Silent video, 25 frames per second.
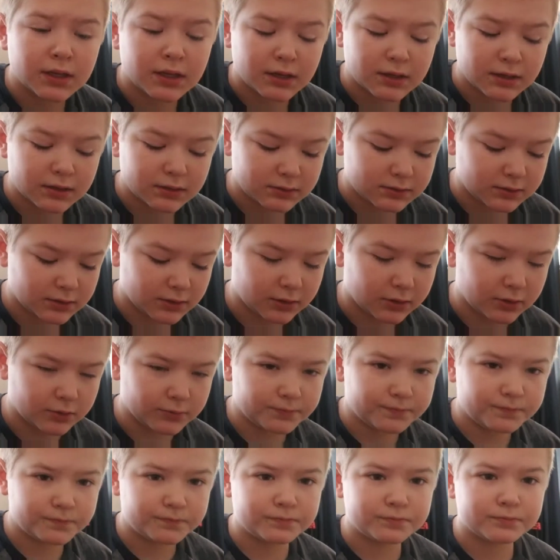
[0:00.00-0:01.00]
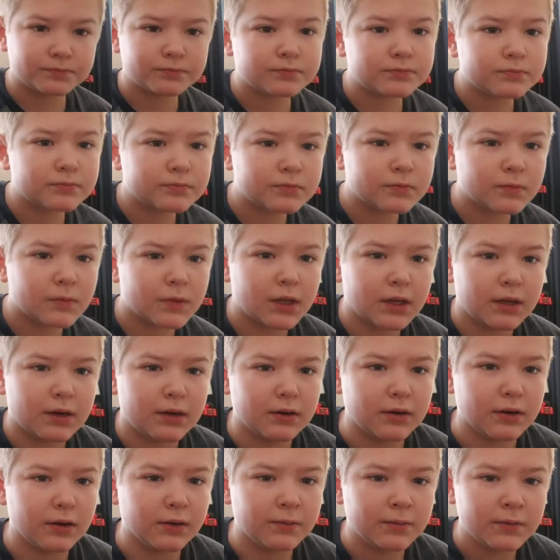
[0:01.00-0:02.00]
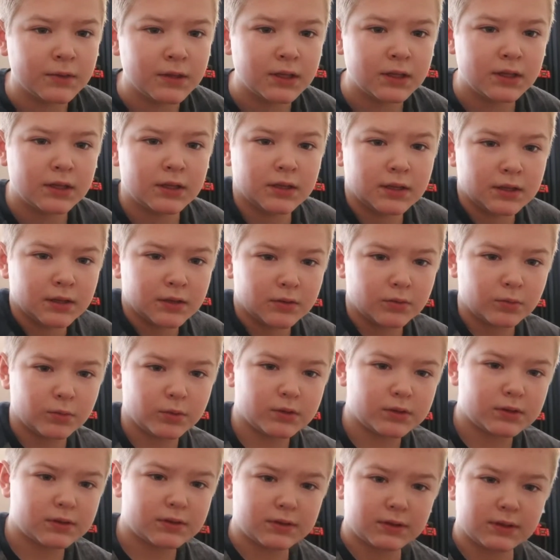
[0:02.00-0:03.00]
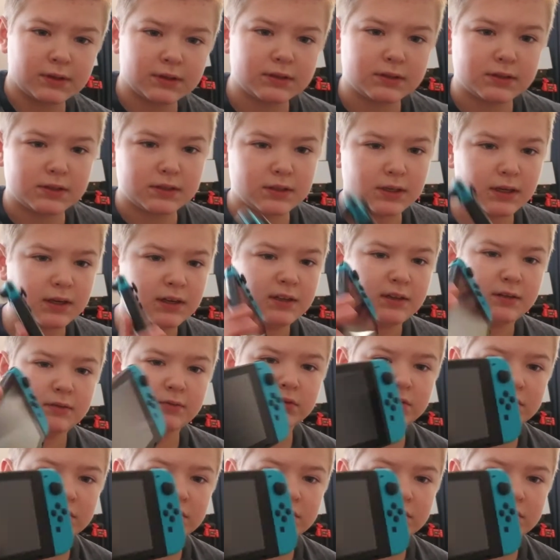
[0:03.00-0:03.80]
So, I don't know. With this tiny of a